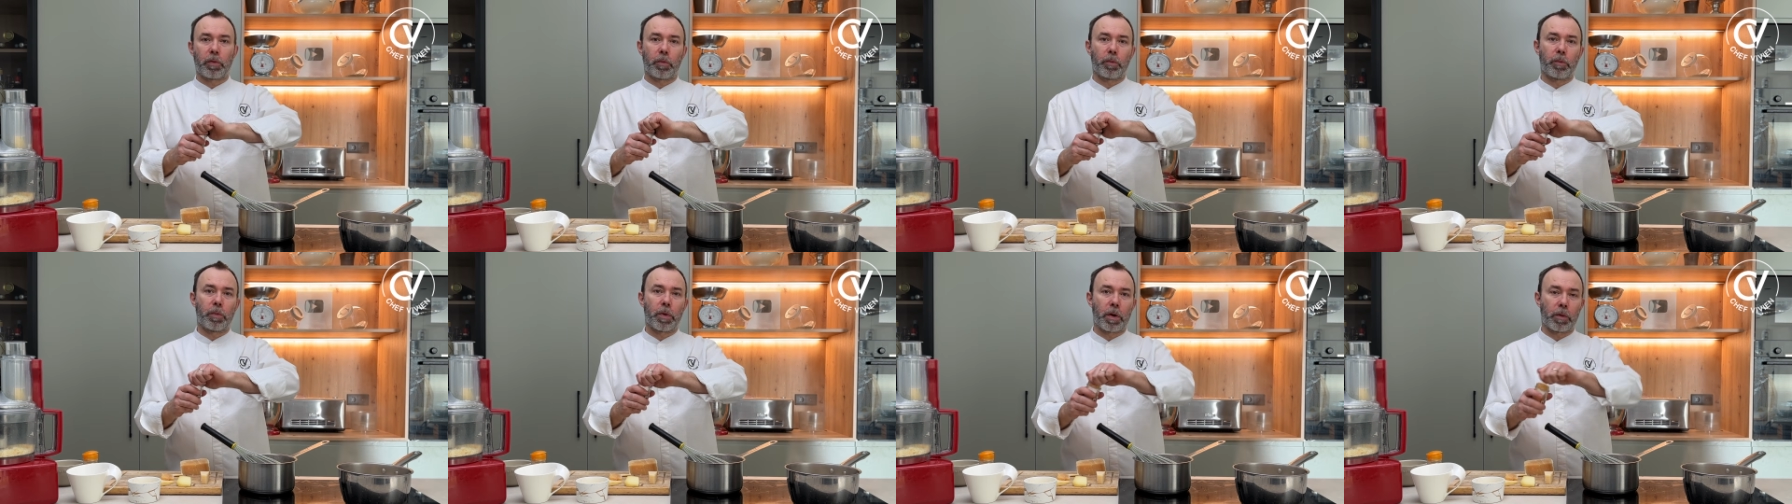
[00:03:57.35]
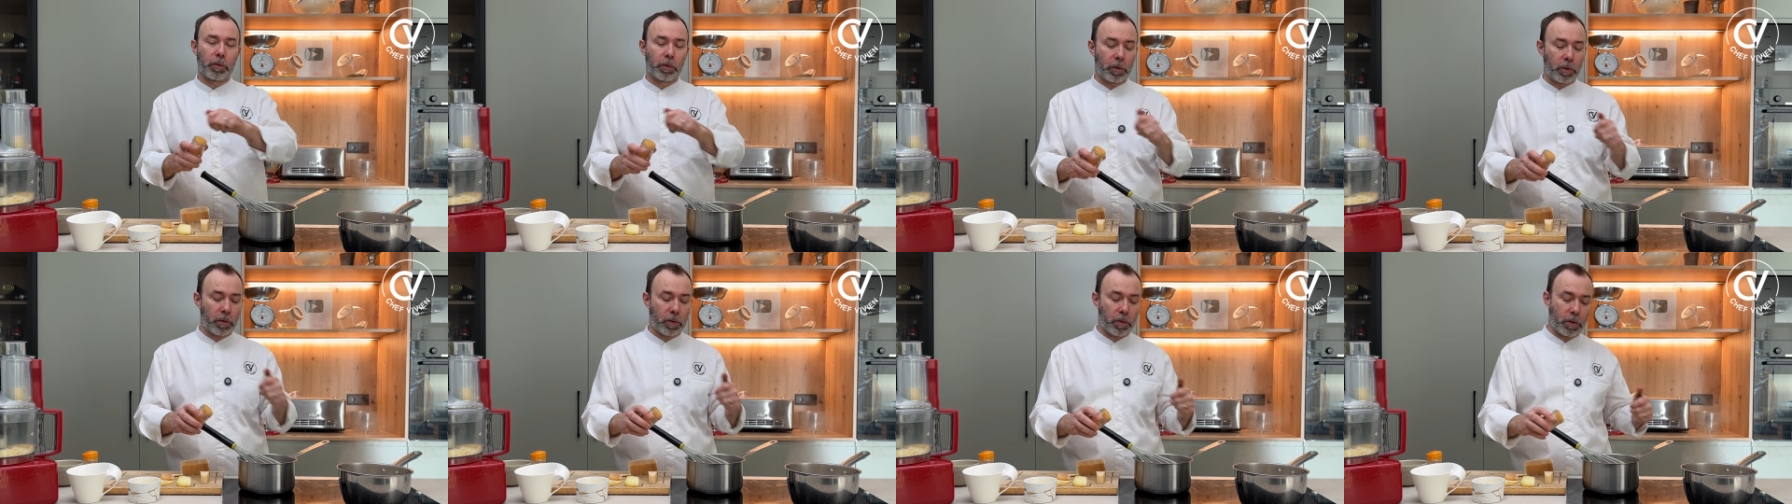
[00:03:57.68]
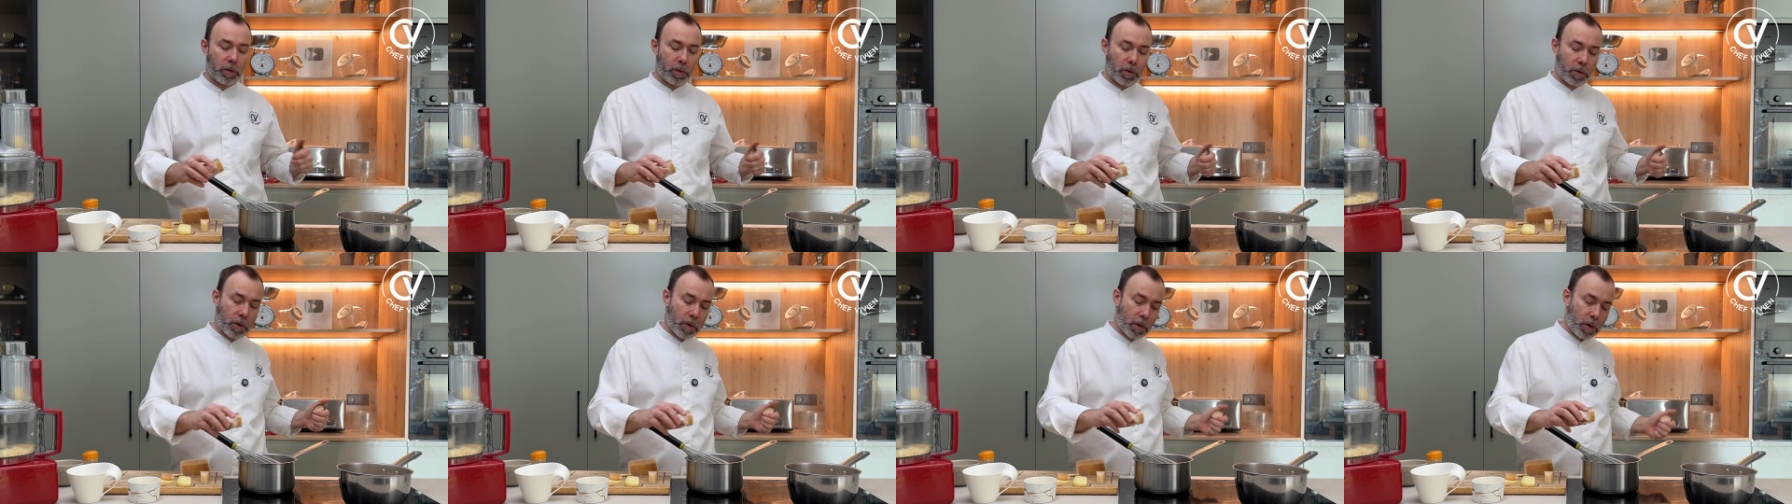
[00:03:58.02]
powder,
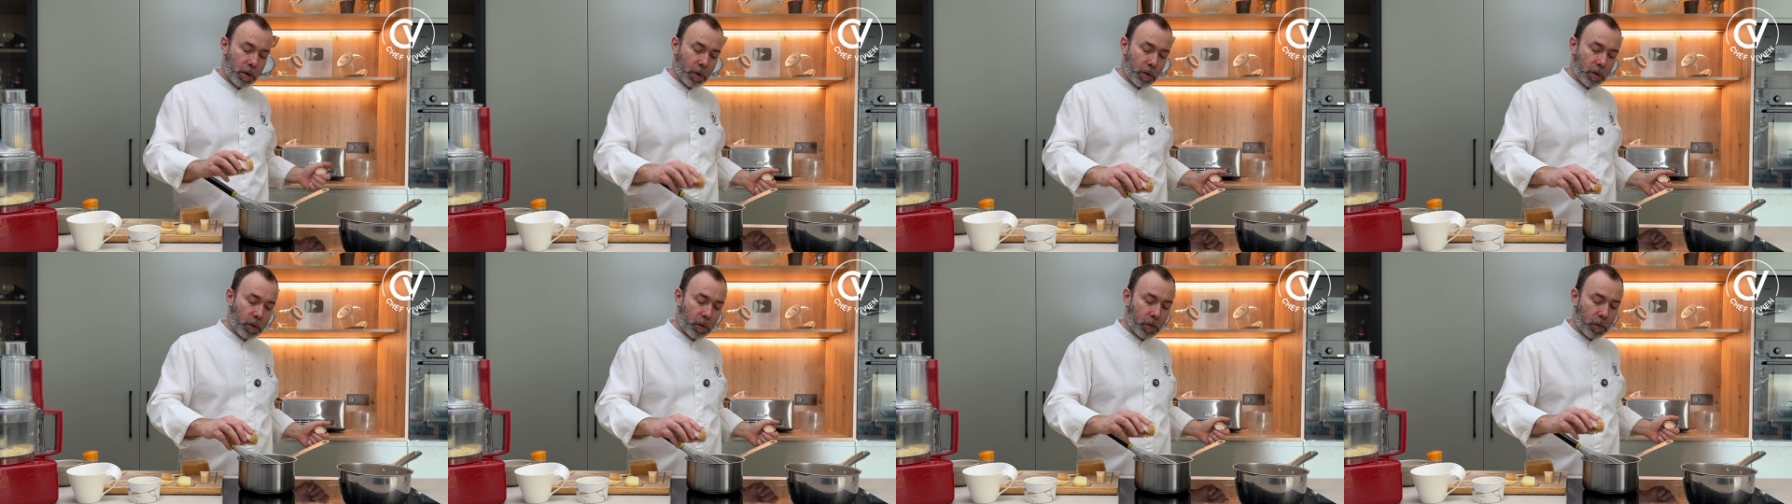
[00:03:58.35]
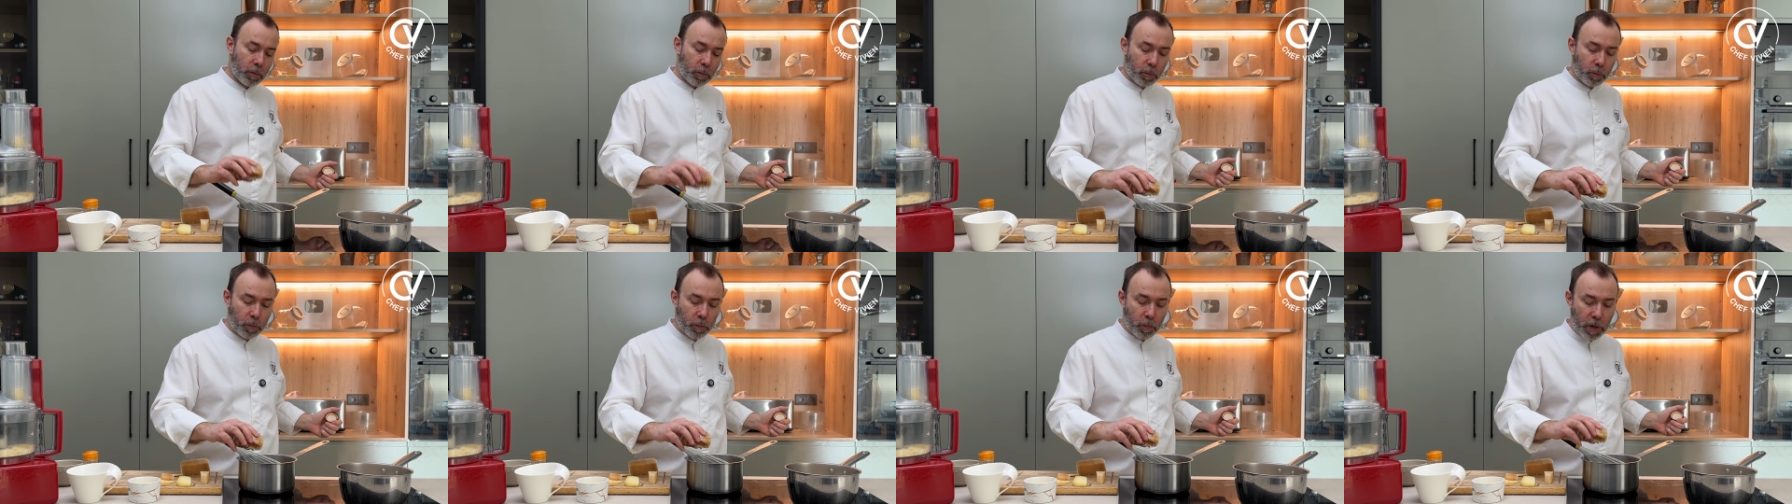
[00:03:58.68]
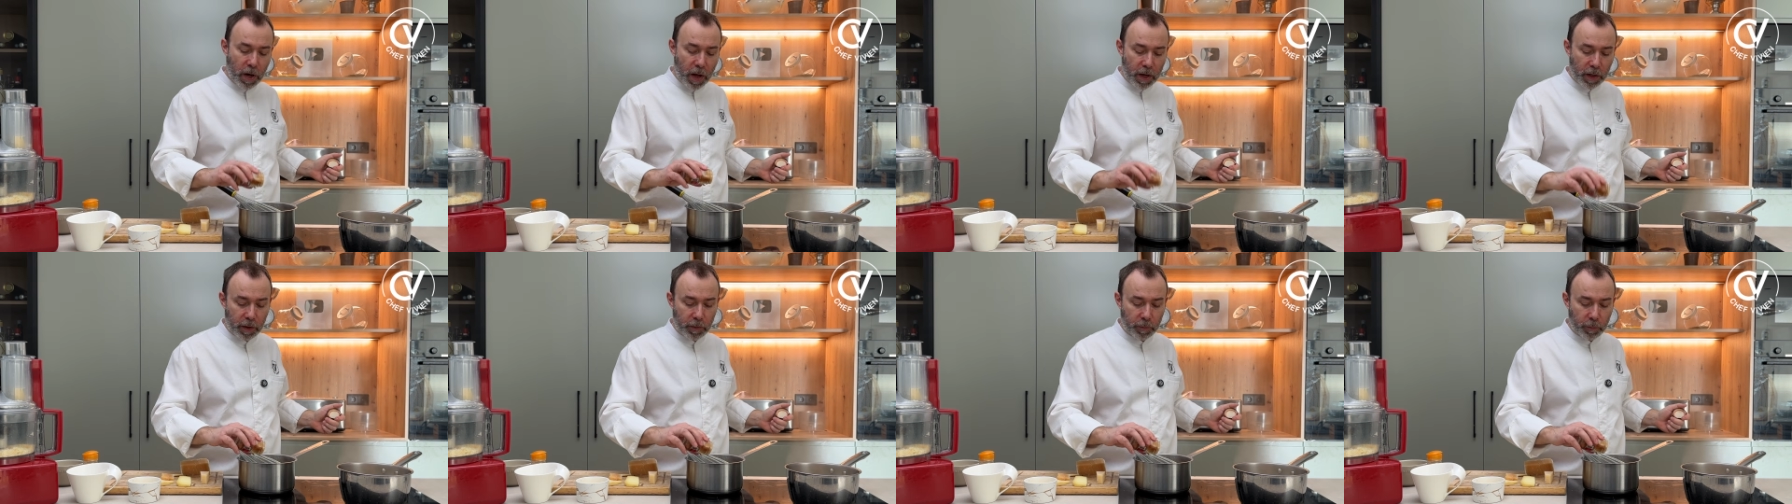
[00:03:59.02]

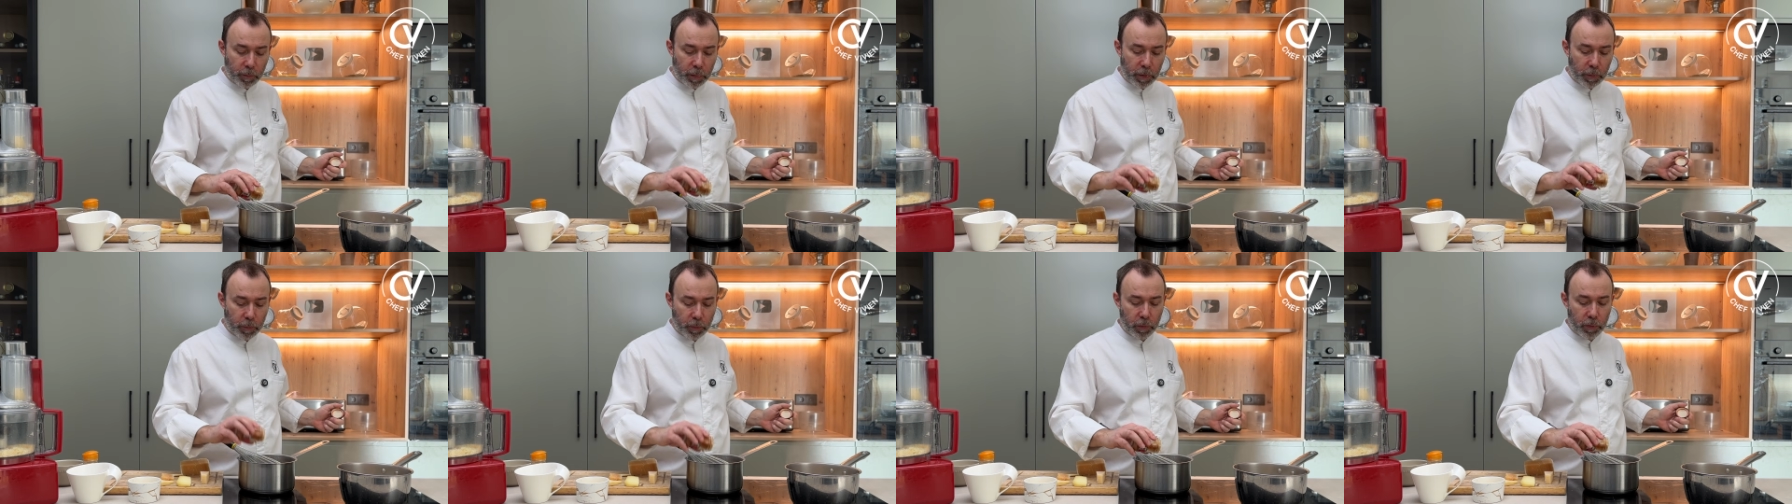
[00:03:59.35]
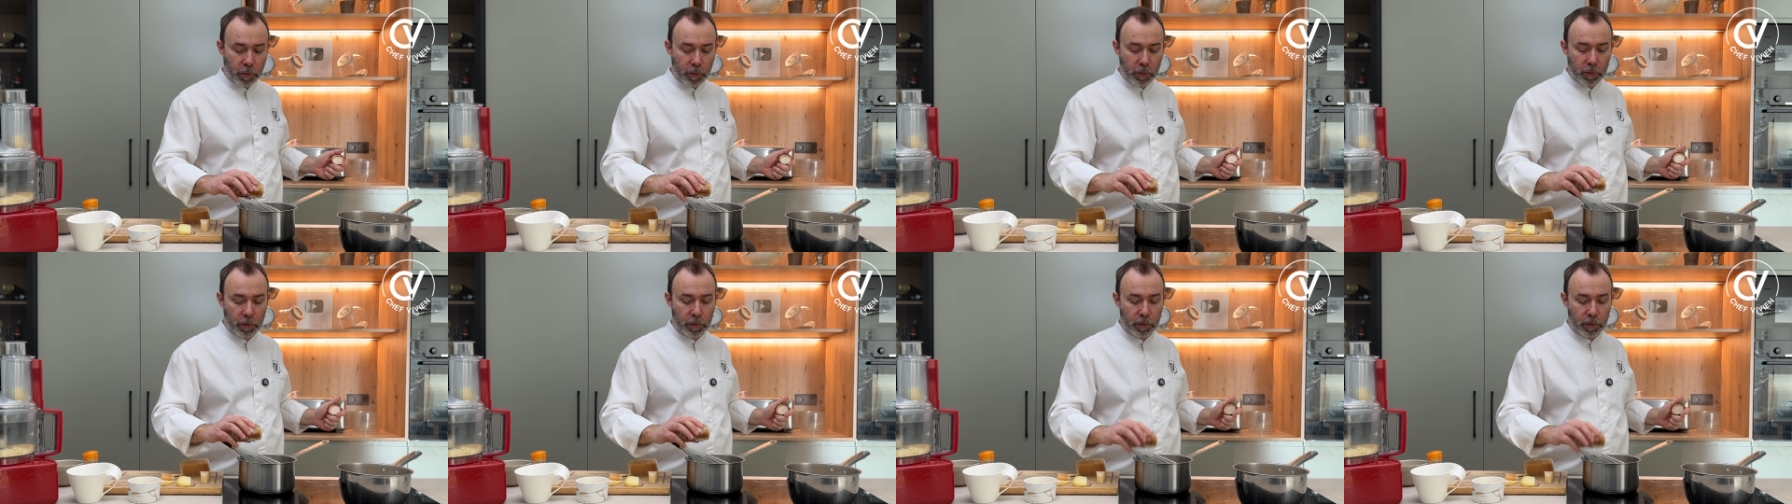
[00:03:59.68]
black pepper.